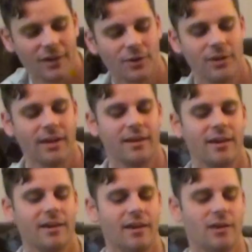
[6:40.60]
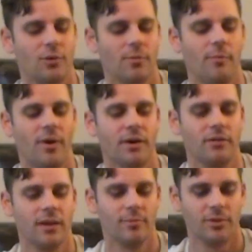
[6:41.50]
there like a normal
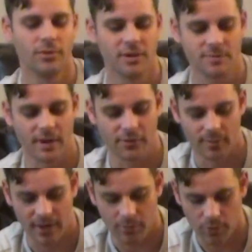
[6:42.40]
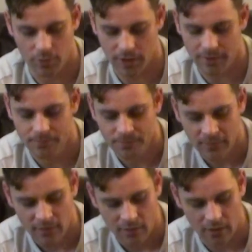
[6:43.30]
bottle label you would expect from any brewery,
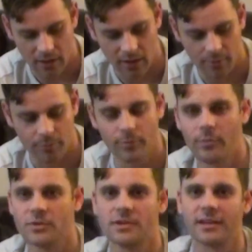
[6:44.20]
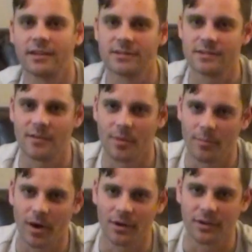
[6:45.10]
most likely because they've
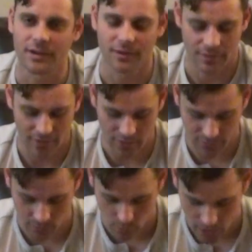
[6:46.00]
been bottling for a